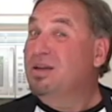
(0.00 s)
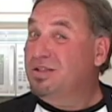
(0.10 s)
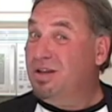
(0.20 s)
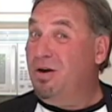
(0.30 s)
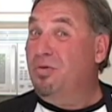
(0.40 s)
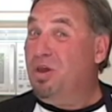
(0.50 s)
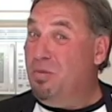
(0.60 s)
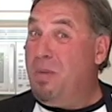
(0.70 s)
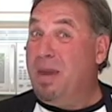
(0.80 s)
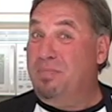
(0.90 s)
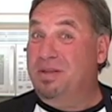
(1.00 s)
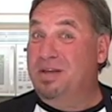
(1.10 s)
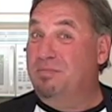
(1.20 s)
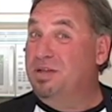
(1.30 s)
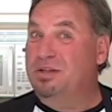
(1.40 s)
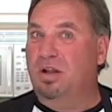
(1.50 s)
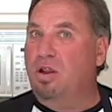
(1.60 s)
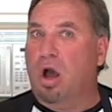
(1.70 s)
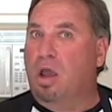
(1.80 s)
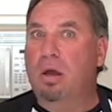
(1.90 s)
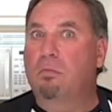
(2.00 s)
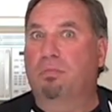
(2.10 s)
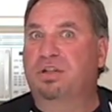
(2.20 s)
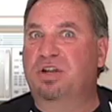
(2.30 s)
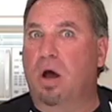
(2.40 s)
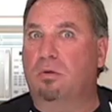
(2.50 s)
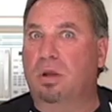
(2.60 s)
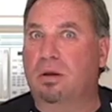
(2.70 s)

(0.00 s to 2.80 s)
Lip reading: so you might be tempted to look. but don't.